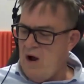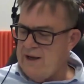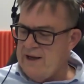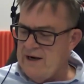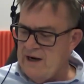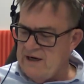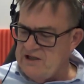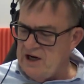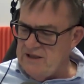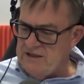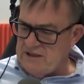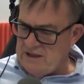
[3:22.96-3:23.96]
Well, can I
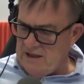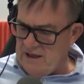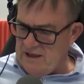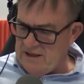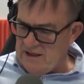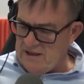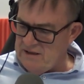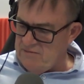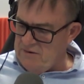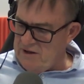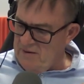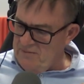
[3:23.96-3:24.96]
just, can I just,
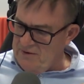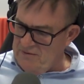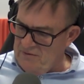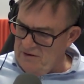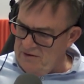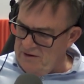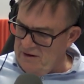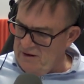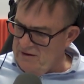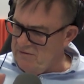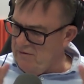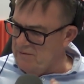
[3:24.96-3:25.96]
without being rude and
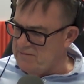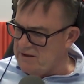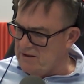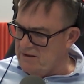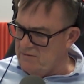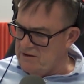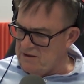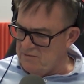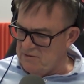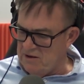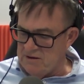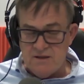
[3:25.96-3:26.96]
interrupting you, which
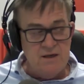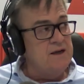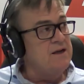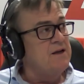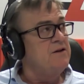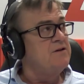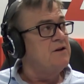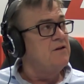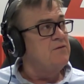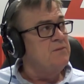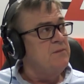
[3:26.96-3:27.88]
I'm constantly accused of